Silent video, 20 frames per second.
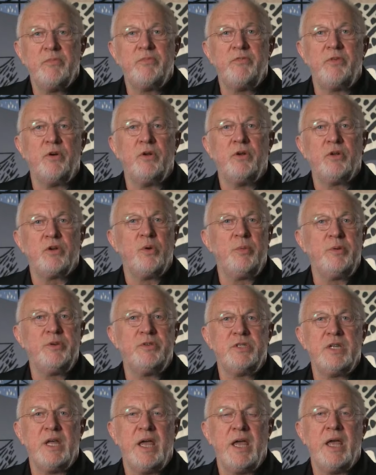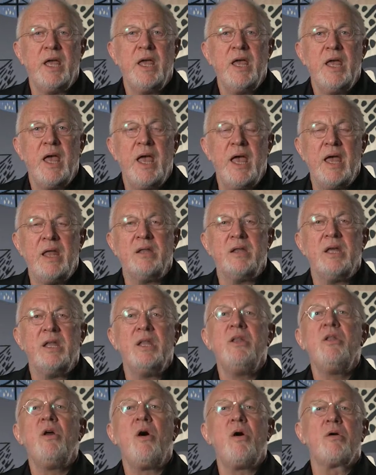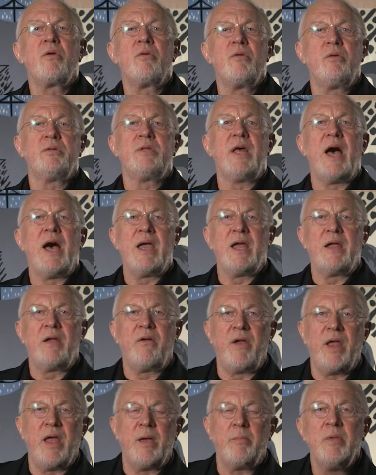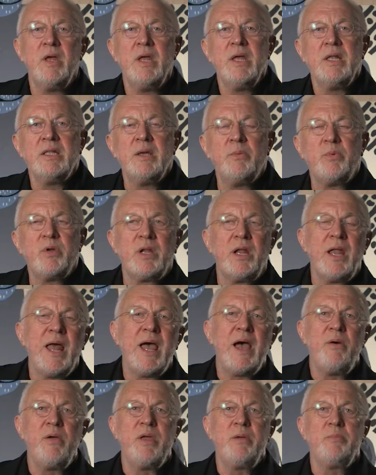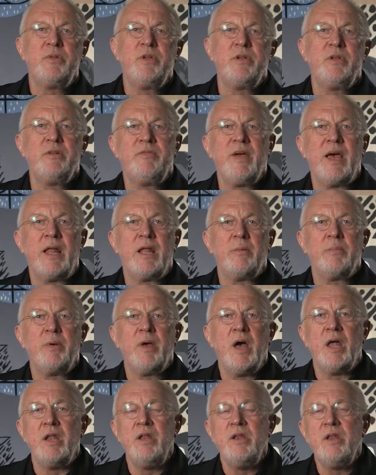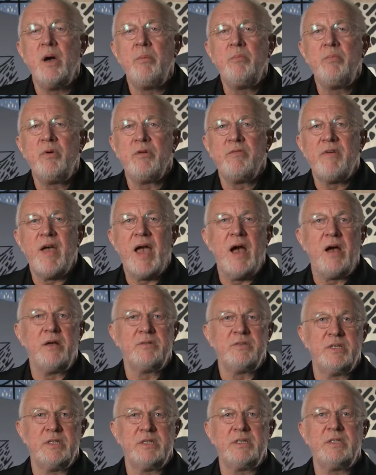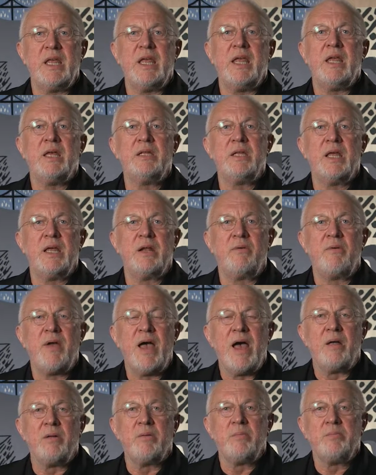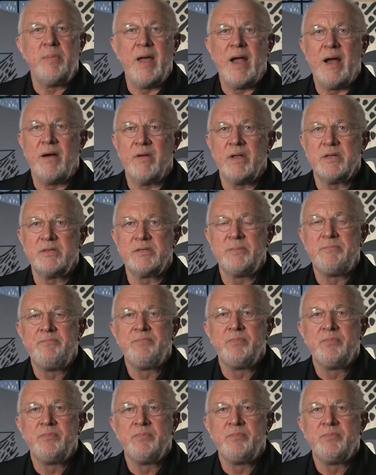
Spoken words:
for Le Corbusier, an inaugural diagram that would allow him to develop a number of houses in and around Paris.